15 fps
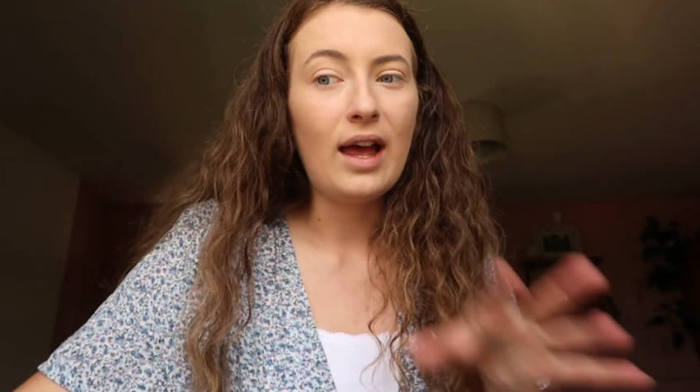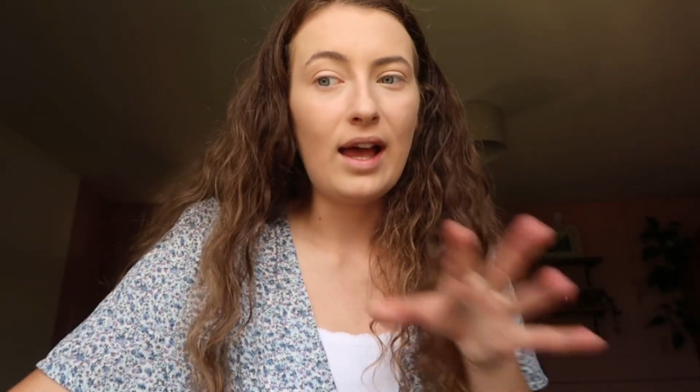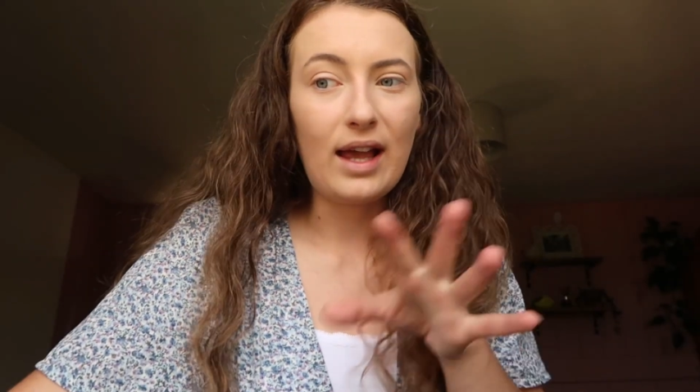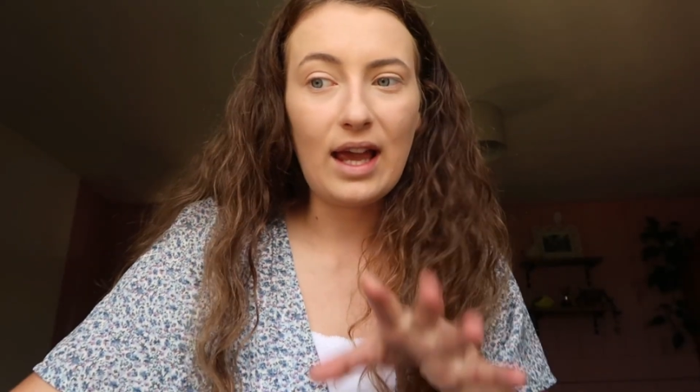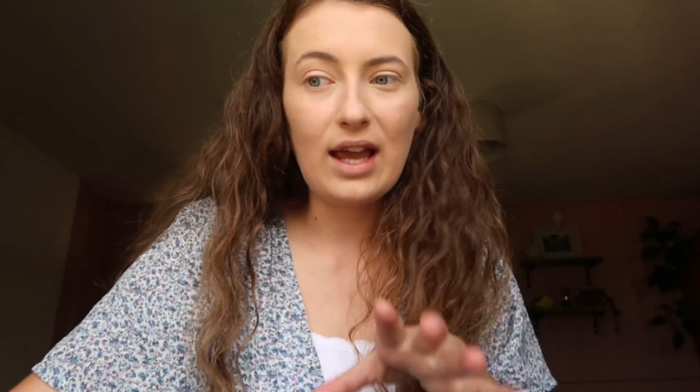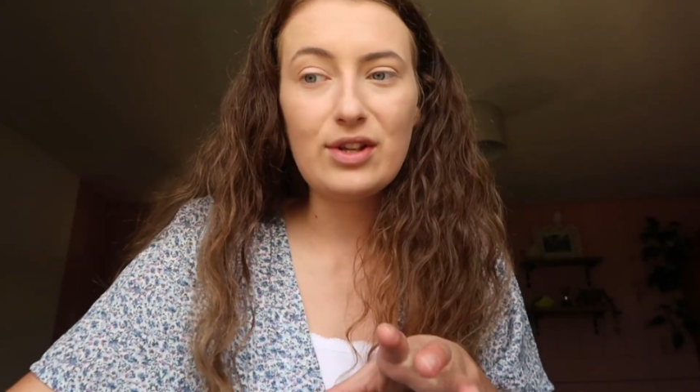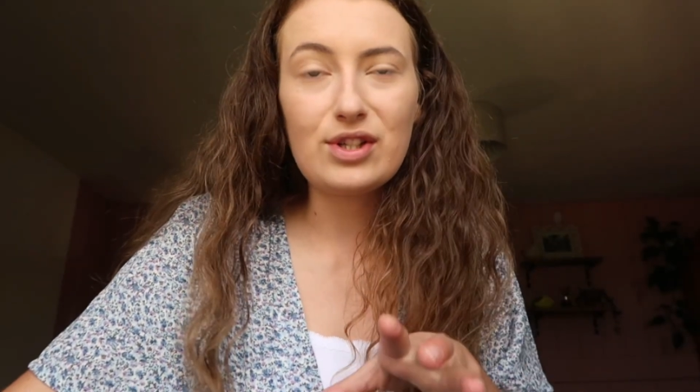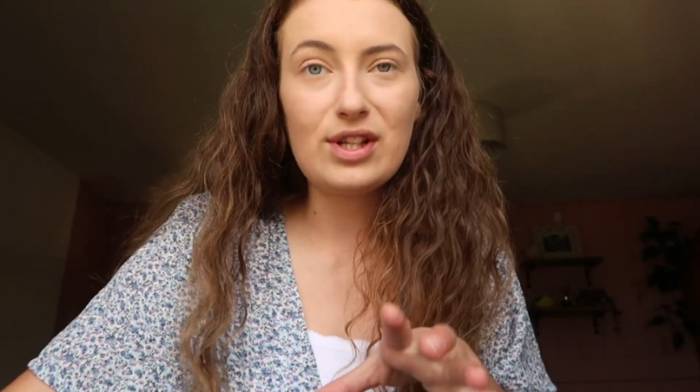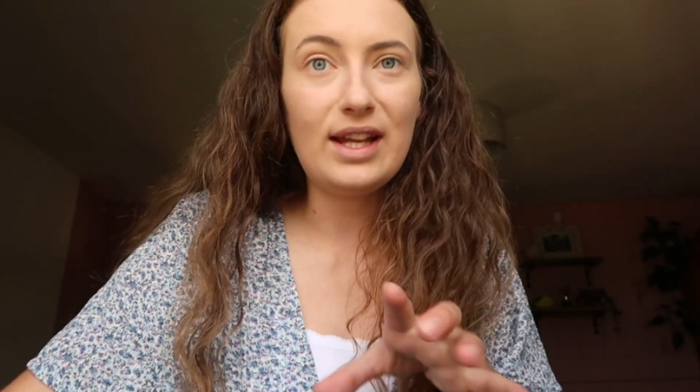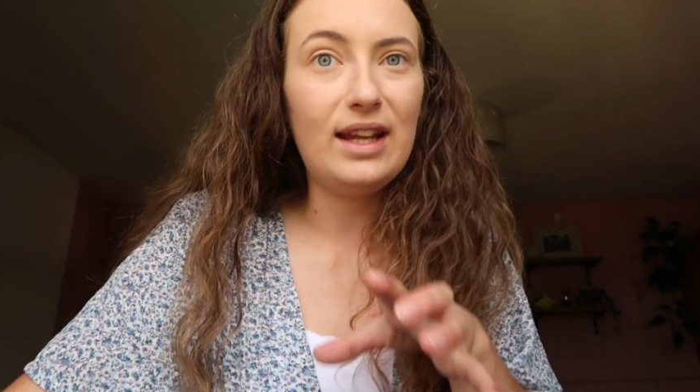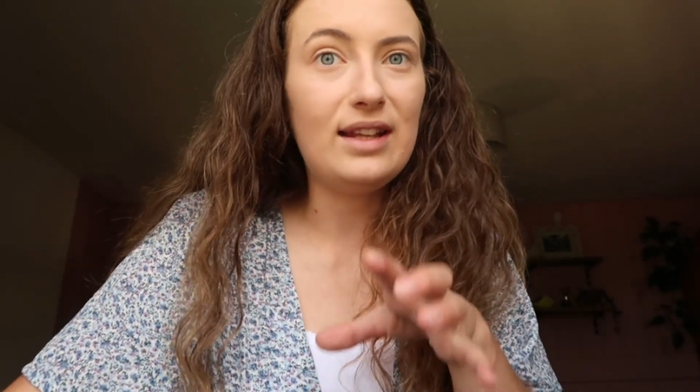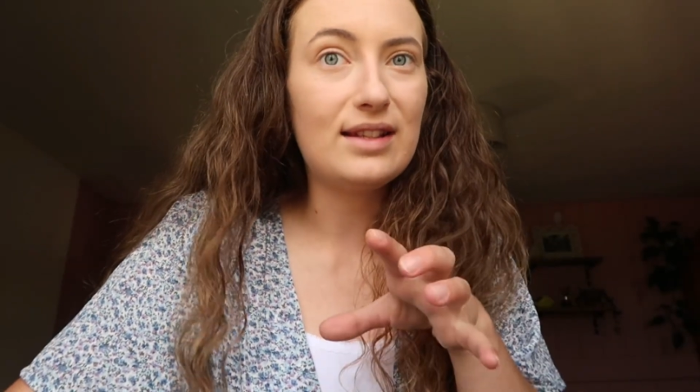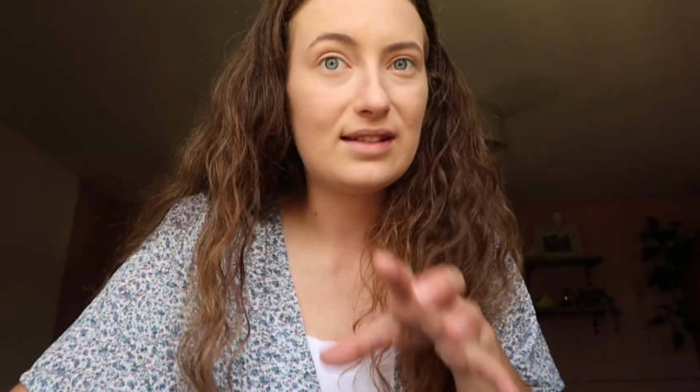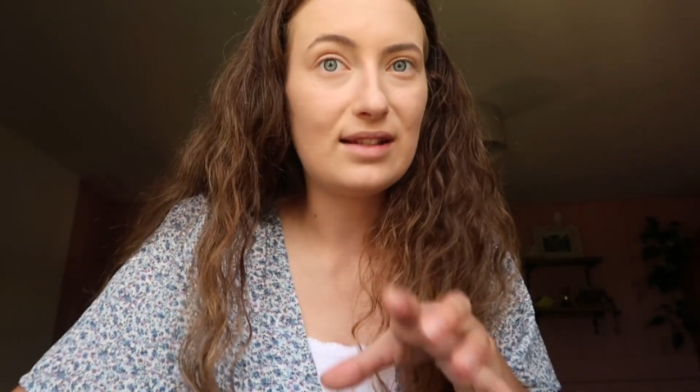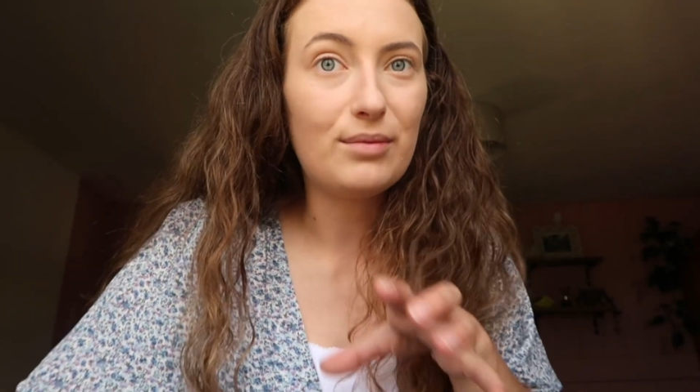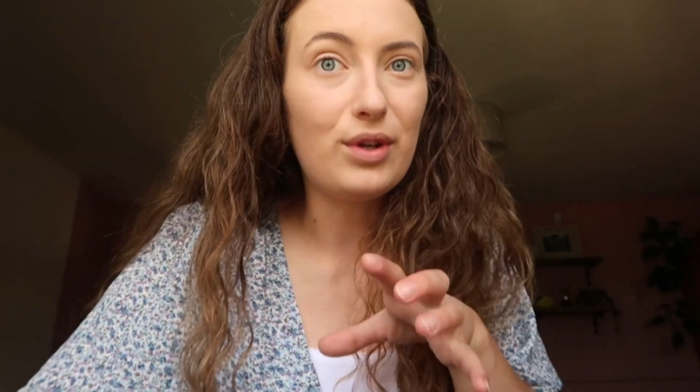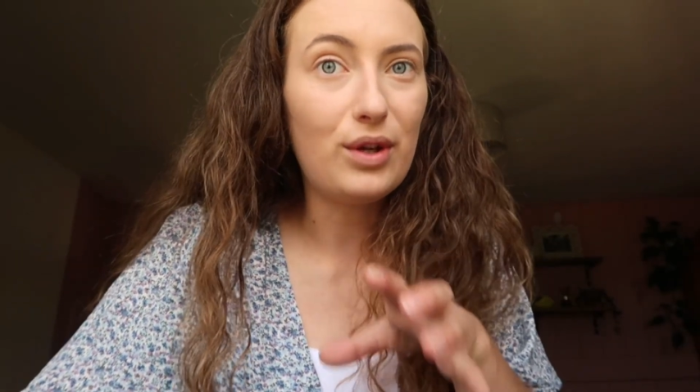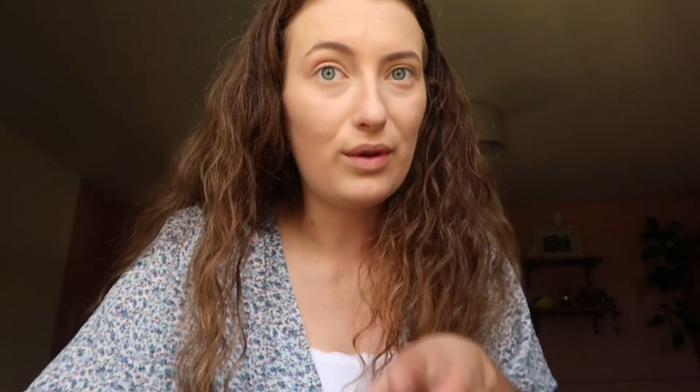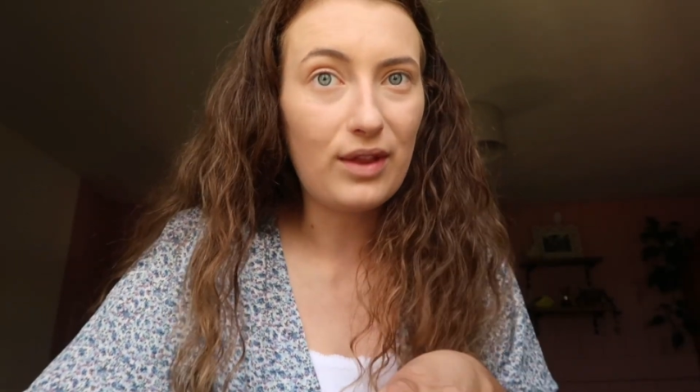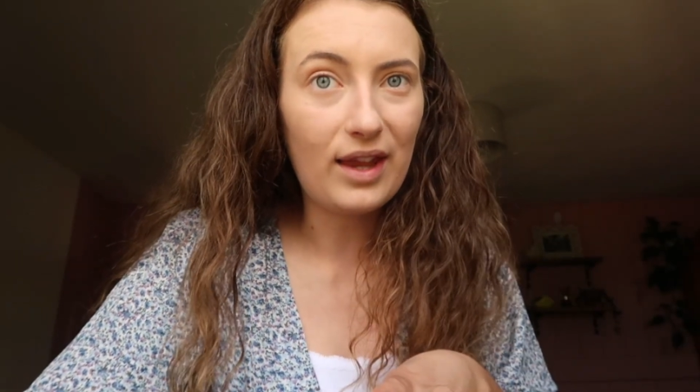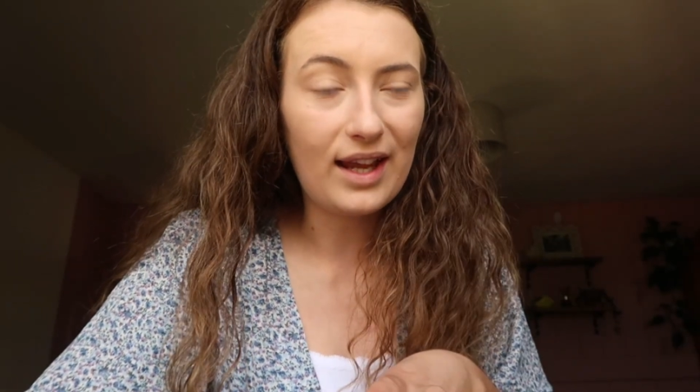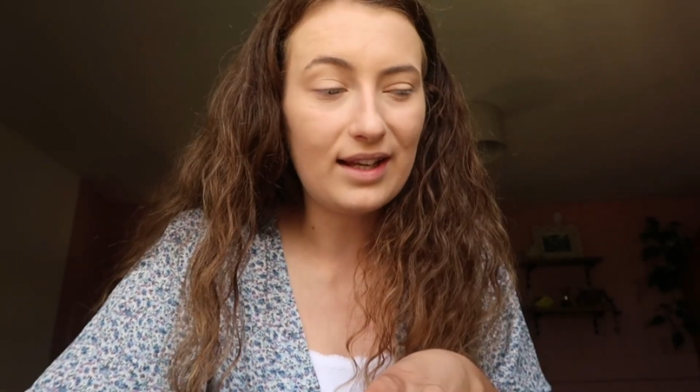occasionally to some
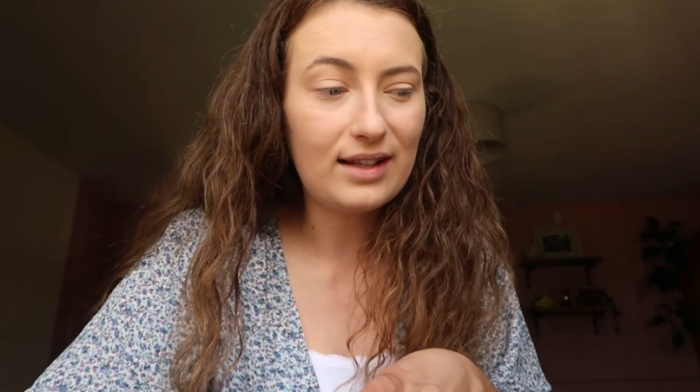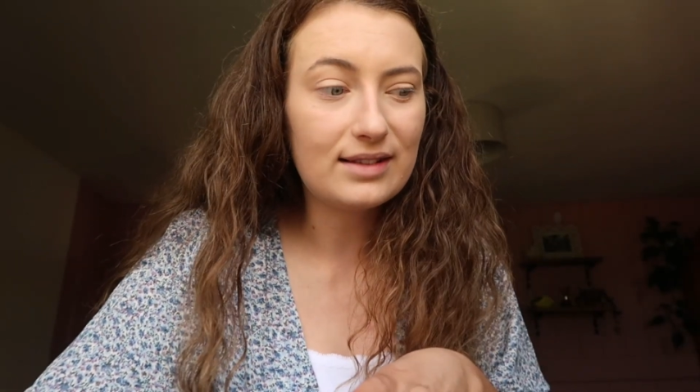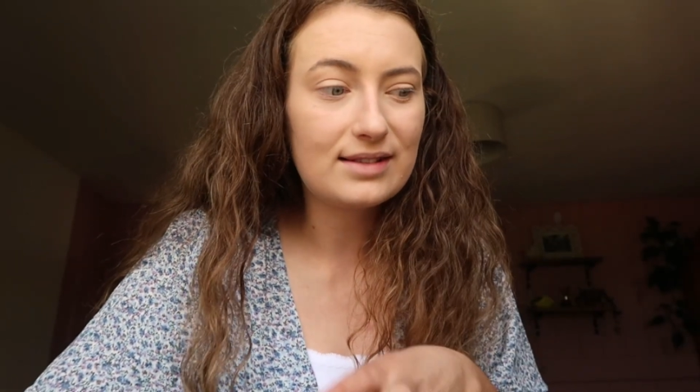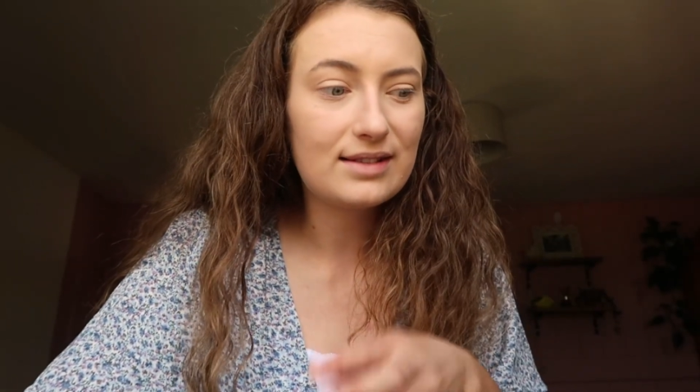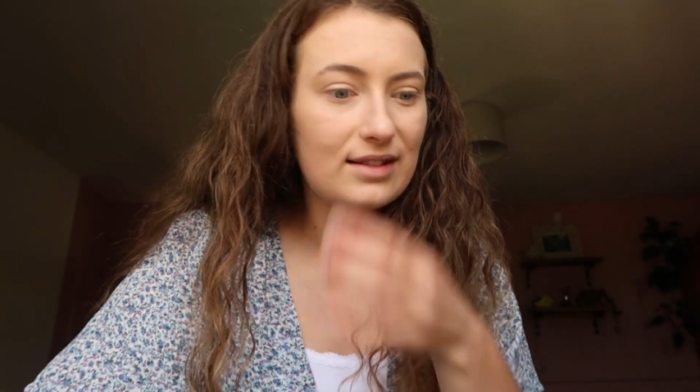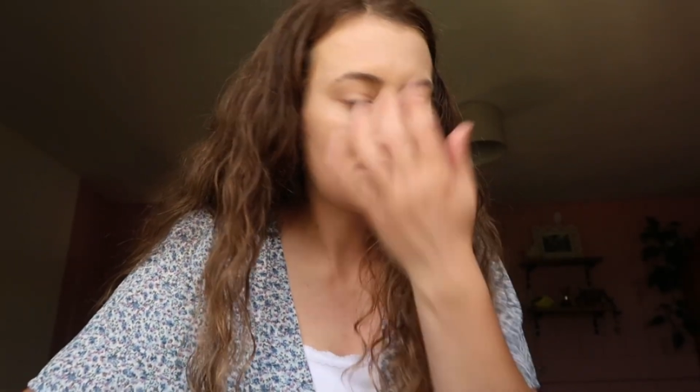new things.